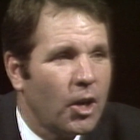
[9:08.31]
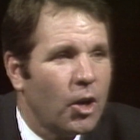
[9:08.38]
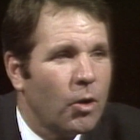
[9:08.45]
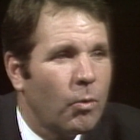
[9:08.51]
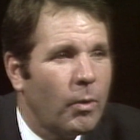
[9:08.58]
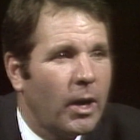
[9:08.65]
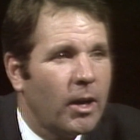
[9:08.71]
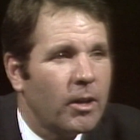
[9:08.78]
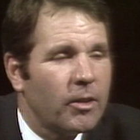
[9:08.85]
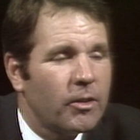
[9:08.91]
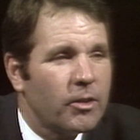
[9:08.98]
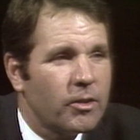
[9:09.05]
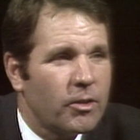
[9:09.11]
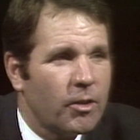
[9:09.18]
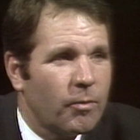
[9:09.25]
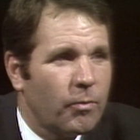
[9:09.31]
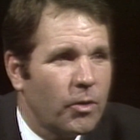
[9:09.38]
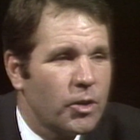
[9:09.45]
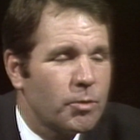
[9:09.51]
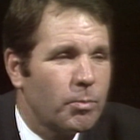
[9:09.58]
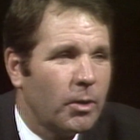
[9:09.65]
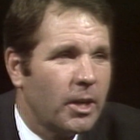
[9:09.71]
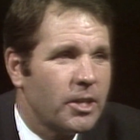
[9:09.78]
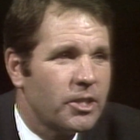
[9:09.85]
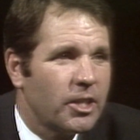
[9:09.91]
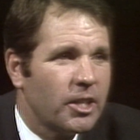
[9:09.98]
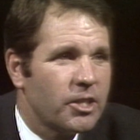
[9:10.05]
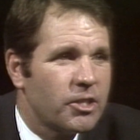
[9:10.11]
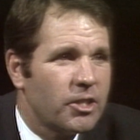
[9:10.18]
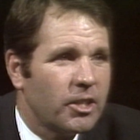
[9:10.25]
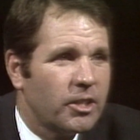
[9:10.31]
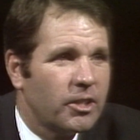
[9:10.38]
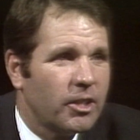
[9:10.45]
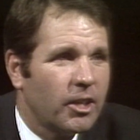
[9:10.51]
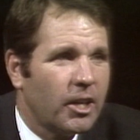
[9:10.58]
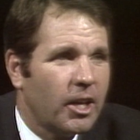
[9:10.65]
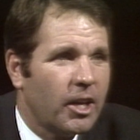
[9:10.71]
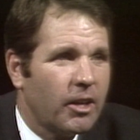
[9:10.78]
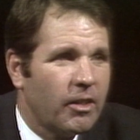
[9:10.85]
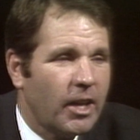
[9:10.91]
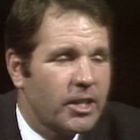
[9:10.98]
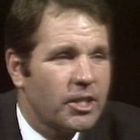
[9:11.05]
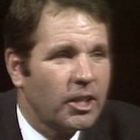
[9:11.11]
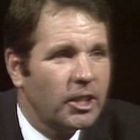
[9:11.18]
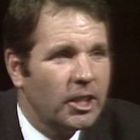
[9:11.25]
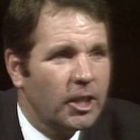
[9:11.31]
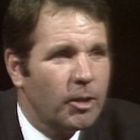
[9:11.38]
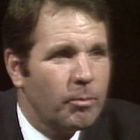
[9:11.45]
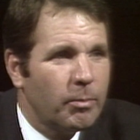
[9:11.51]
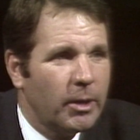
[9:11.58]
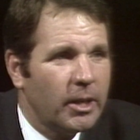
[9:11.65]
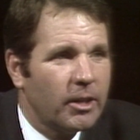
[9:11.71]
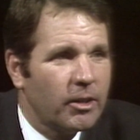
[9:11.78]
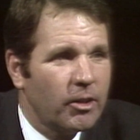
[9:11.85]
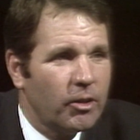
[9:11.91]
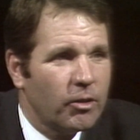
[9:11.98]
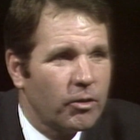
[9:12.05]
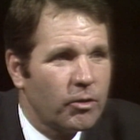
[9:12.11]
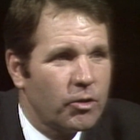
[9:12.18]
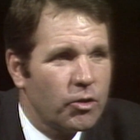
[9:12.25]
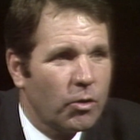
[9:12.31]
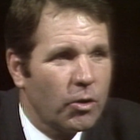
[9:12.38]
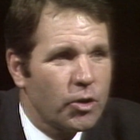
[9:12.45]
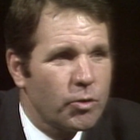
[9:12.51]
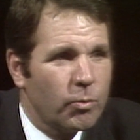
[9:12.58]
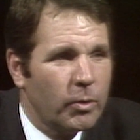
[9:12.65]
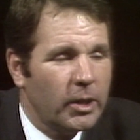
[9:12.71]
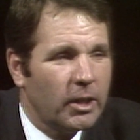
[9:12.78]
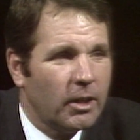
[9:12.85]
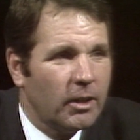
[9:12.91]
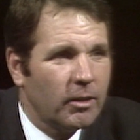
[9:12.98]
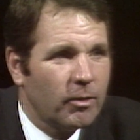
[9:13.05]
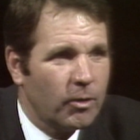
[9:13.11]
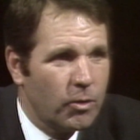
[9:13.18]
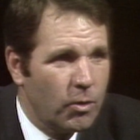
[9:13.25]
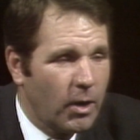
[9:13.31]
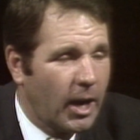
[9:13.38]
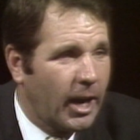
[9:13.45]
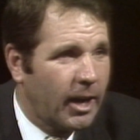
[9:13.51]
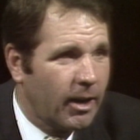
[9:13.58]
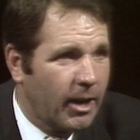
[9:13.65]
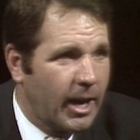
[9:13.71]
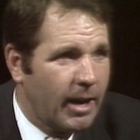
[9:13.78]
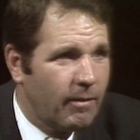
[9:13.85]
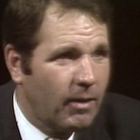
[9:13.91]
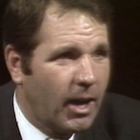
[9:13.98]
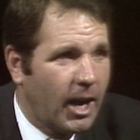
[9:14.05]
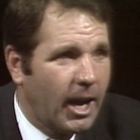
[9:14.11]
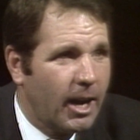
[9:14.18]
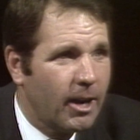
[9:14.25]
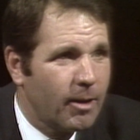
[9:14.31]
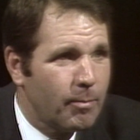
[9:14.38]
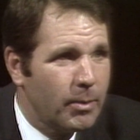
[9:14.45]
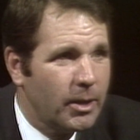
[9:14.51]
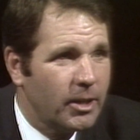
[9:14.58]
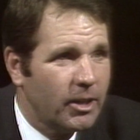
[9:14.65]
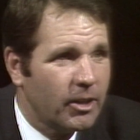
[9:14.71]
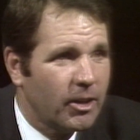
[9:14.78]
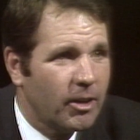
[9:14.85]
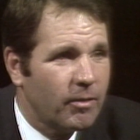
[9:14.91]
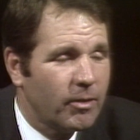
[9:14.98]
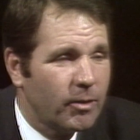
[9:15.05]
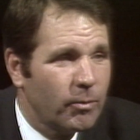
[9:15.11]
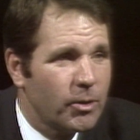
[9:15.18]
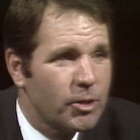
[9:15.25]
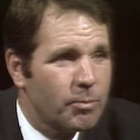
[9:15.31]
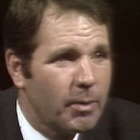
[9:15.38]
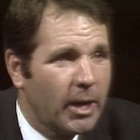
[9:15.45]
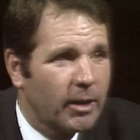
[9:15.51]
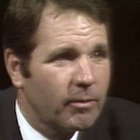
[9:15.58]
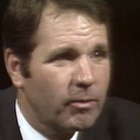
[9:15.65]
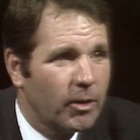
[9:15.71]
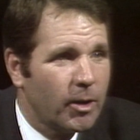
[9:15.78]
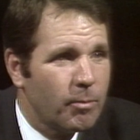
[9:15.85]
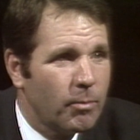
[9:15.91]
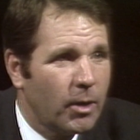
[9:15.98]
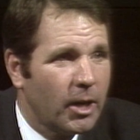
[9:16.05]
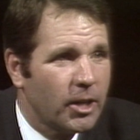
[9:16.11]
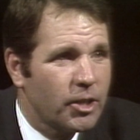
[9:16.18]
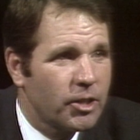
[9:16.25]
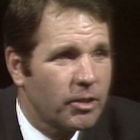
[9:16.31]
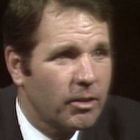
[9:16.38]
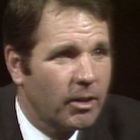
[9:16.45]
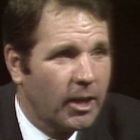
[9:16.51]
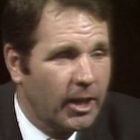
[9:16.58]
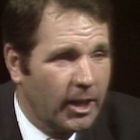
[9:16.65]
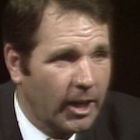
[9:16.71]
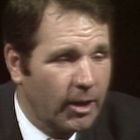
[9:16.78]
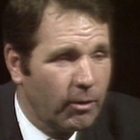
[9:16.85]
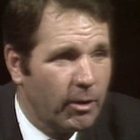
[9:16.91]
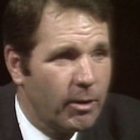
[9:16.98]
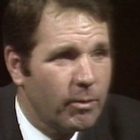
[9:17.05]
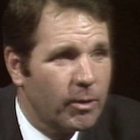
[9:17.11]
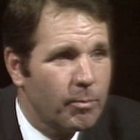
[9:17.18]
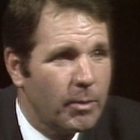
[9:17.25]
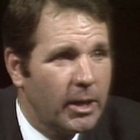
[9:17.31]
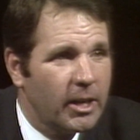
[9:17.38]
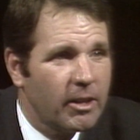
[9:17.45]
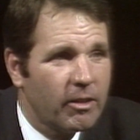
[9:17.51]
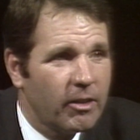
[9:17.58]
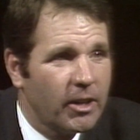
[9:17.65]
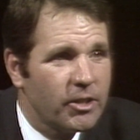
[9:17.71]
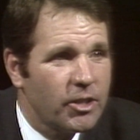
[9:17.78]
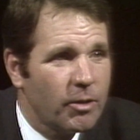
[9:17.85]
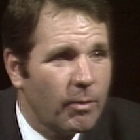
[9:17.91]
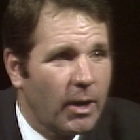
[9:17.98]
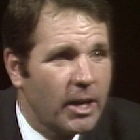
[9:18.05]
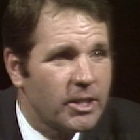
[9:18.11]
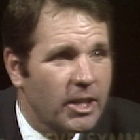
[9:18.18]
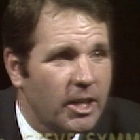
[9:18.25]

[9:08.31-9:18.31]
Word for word: Well, the first place is that that's a little bit, you know, George Will, who I have a high opinion of and respect very much, and I agree with many of the things he writes.